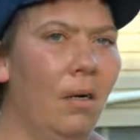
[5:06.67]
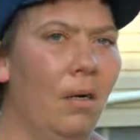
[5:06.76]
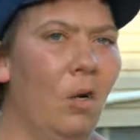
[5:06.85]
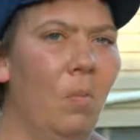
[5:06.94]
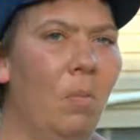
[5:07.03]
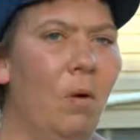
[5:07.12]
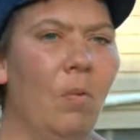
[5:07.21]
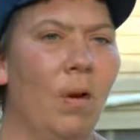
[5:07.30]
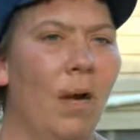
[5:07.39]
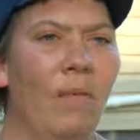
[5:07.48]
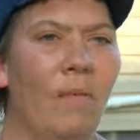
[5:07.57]
nobody
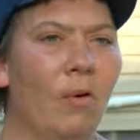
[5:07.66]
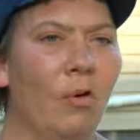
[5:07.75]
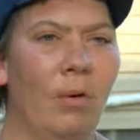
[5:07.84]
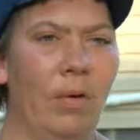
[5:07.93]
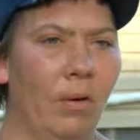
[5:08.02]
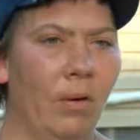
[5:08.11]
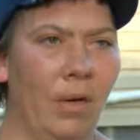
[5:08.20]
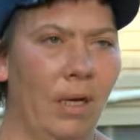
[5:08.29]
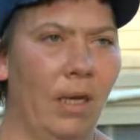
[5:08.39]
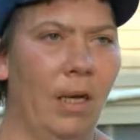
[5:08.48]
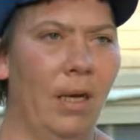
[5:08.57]
would ever treat her
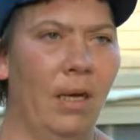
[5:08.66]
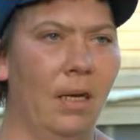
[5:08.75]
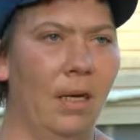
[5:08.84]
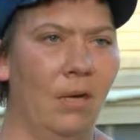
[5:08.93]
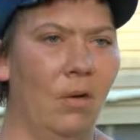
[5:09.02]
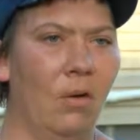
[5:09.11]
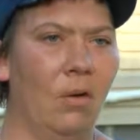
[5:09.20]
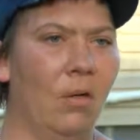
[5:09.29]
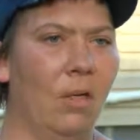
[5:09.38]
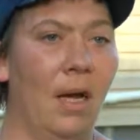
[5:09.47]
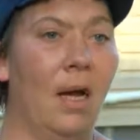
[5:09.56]
like that as long
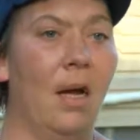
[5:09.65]
as